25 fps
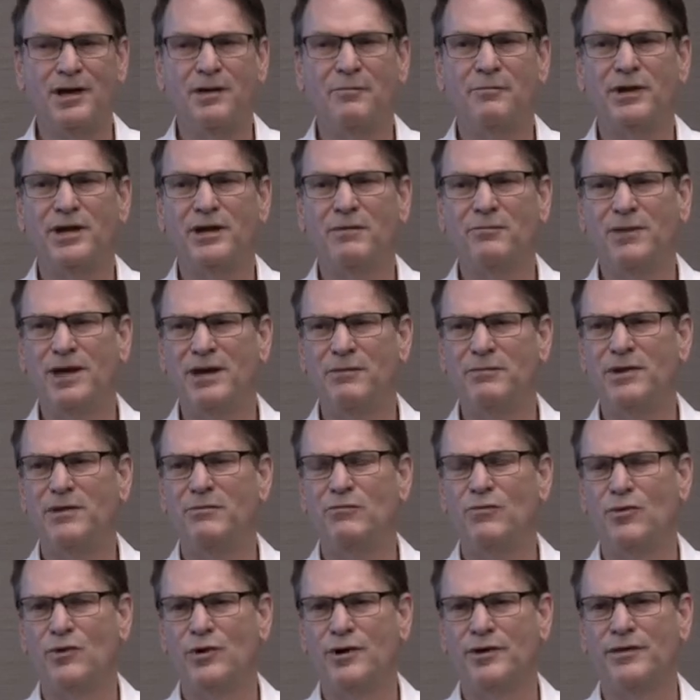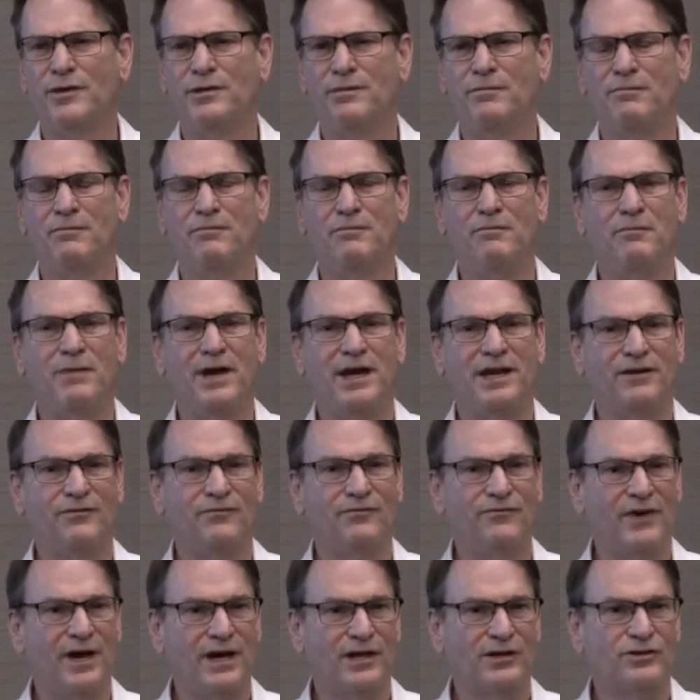but it may be more the
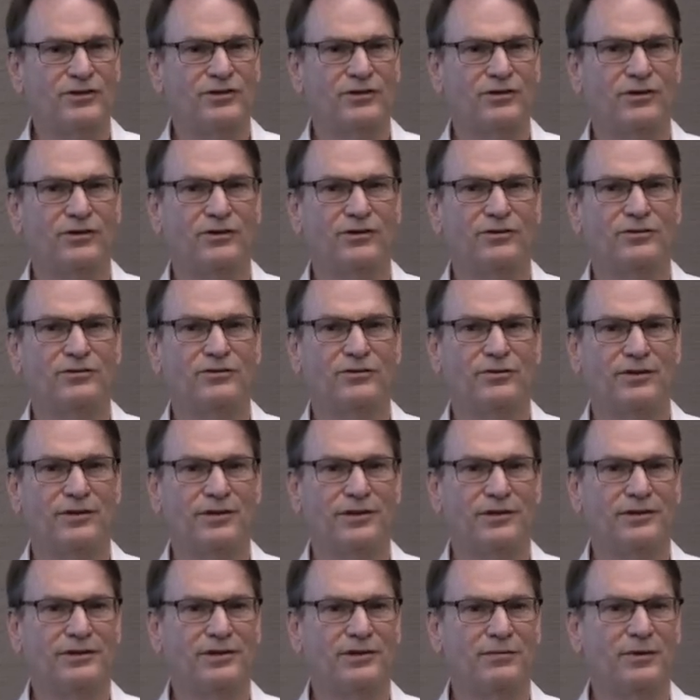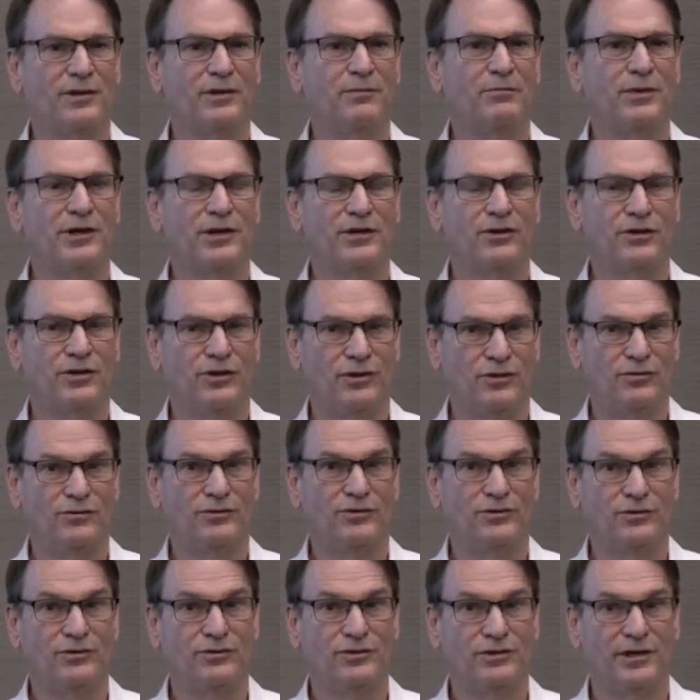manufacturers or some of the bigger
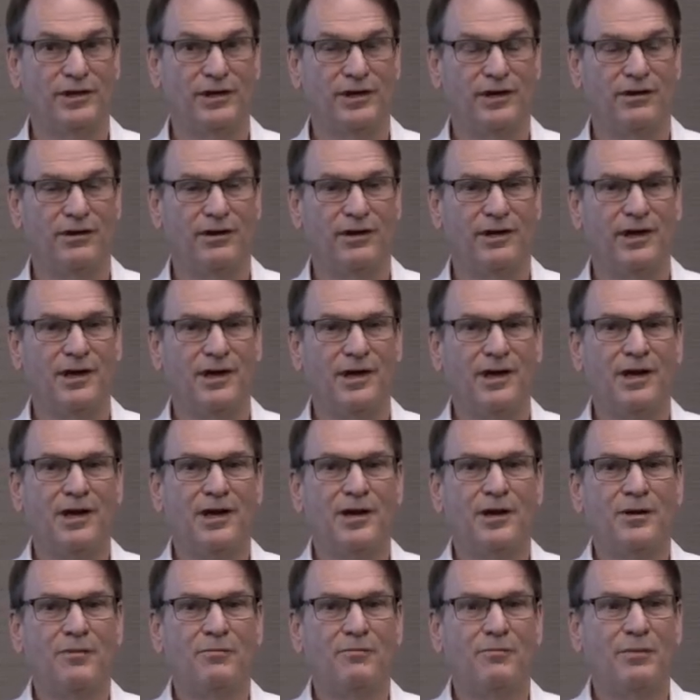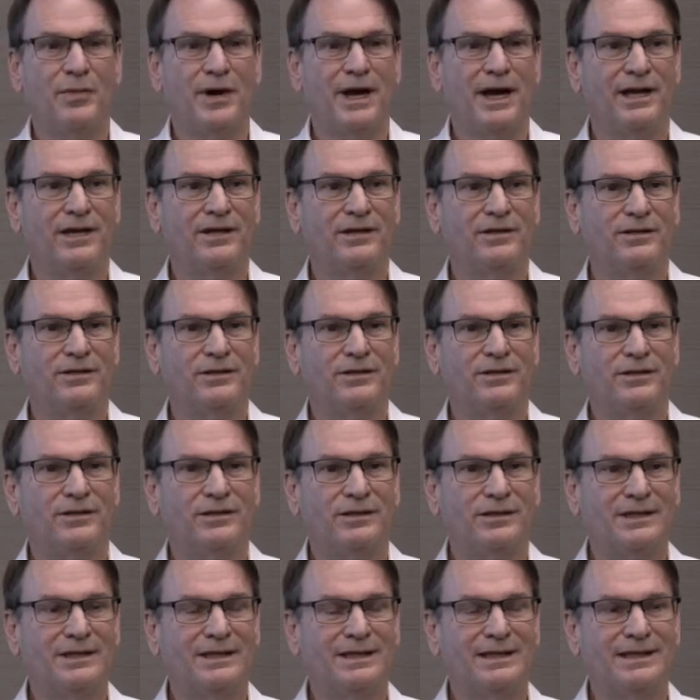users there. But
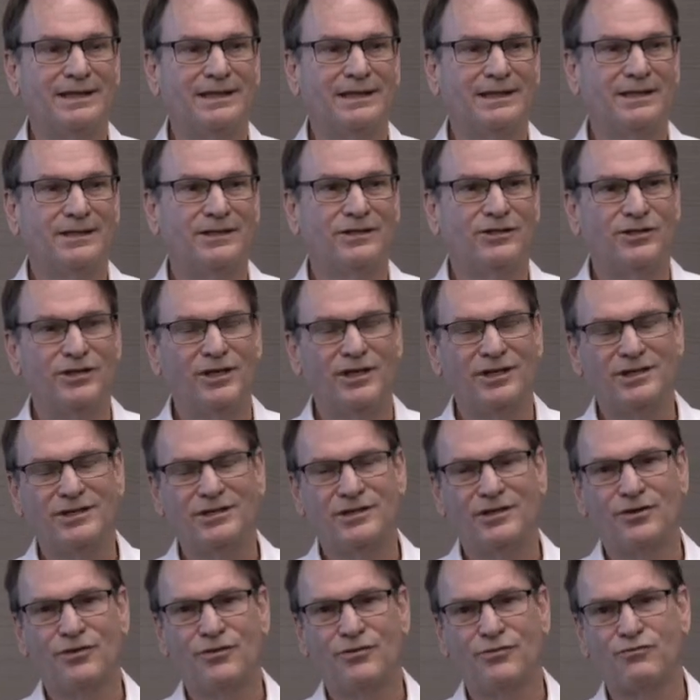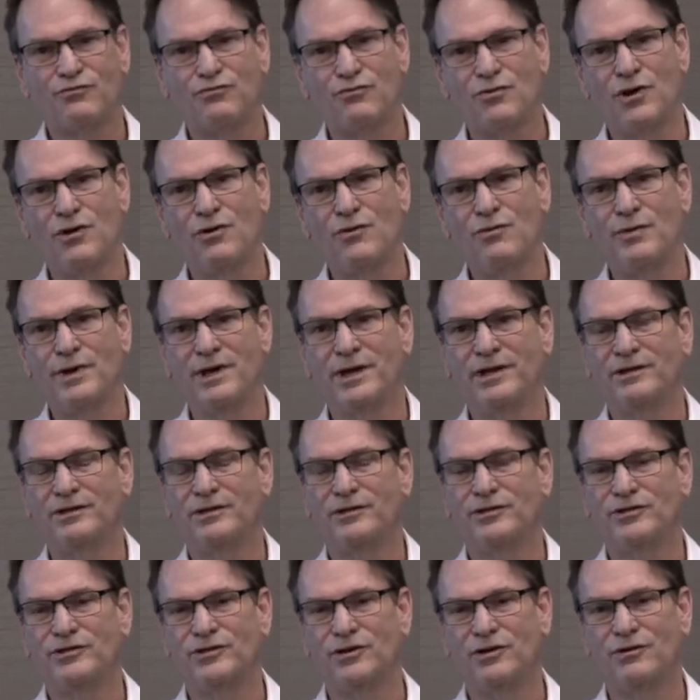just to throw in to
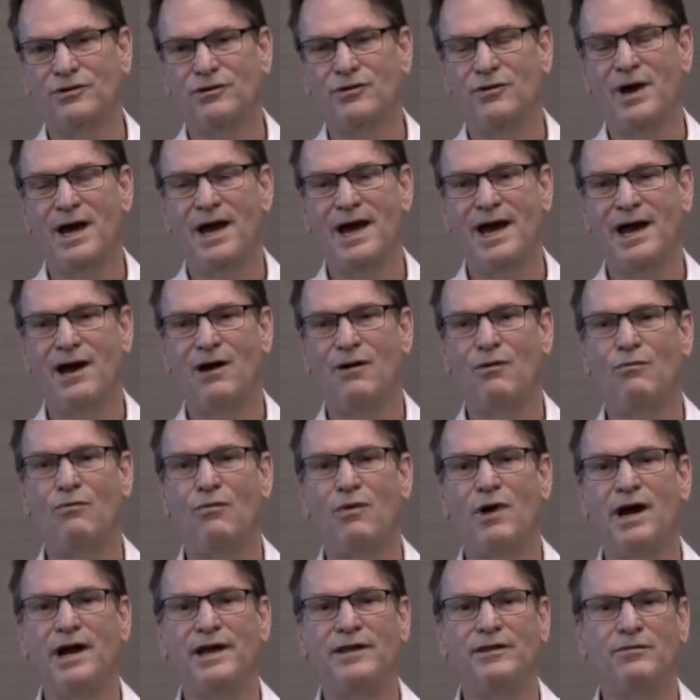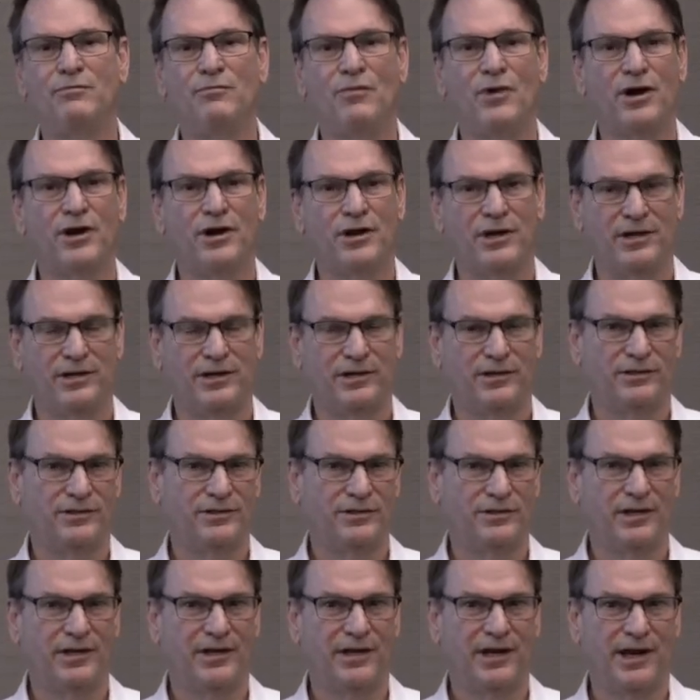show you how wide the market is
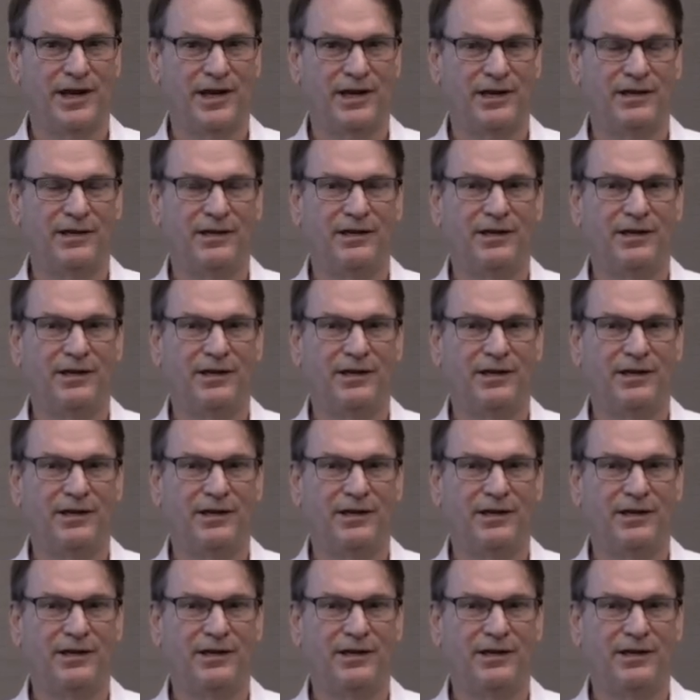today,